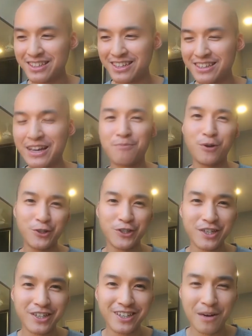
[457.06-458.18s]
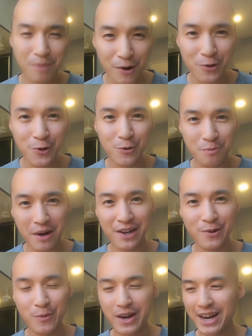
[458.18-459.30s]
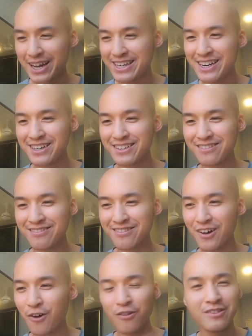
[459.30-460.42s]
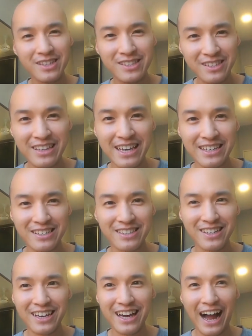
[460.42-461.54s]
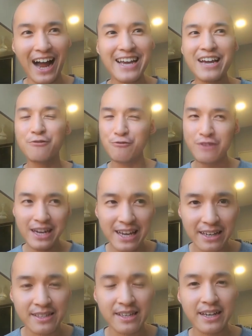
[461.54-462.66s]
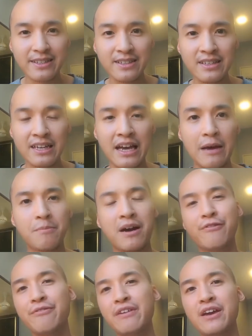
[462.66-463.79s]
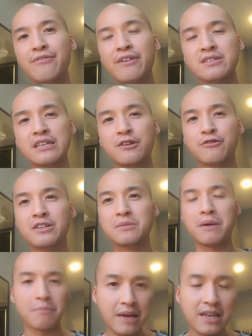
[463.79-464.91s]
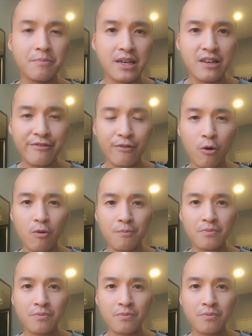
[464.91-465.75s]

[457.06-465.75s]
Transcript: Now, I'm not sure about you, but when I hear all these things, I get really excited and my faith has increased by many, many fold.